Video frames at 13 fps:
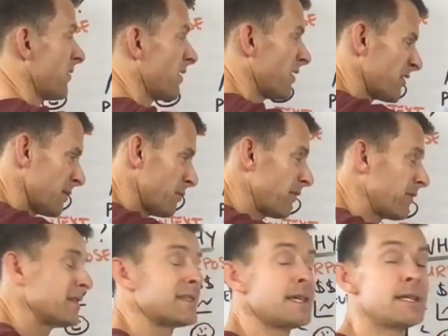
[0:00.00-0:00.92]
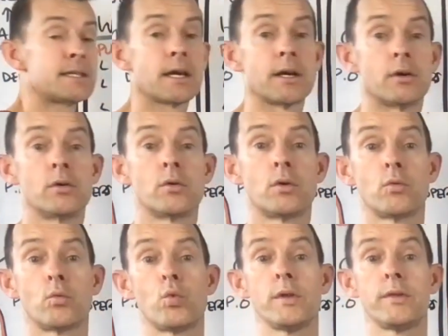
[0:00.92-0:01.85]
some of the detail
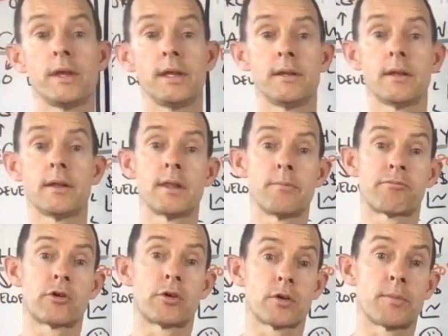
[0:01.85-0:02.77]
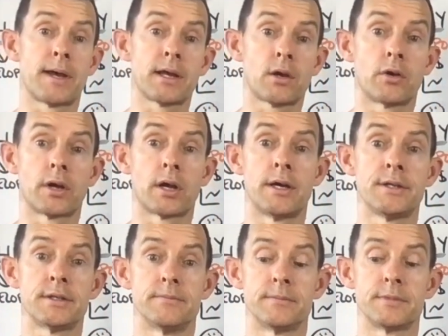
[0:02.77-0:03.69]
within the product backlog
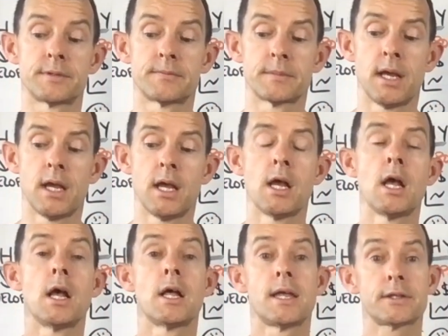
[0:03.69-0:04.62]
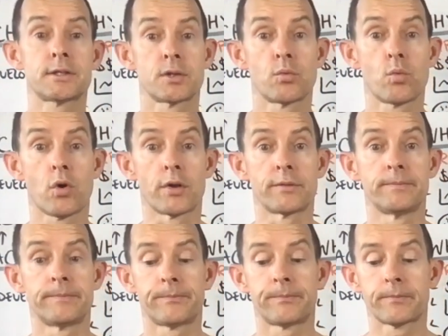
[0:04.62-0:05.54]
items. That's the what.
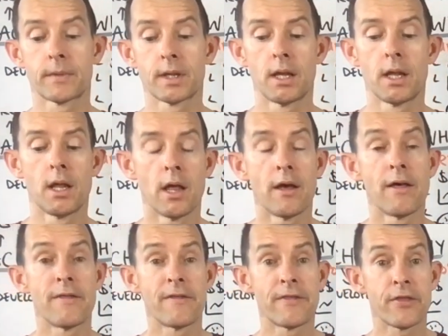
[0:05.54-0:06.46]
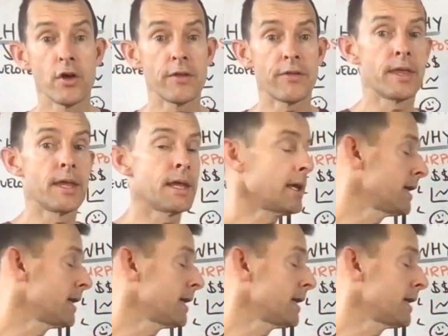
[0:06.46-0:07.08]
Third thing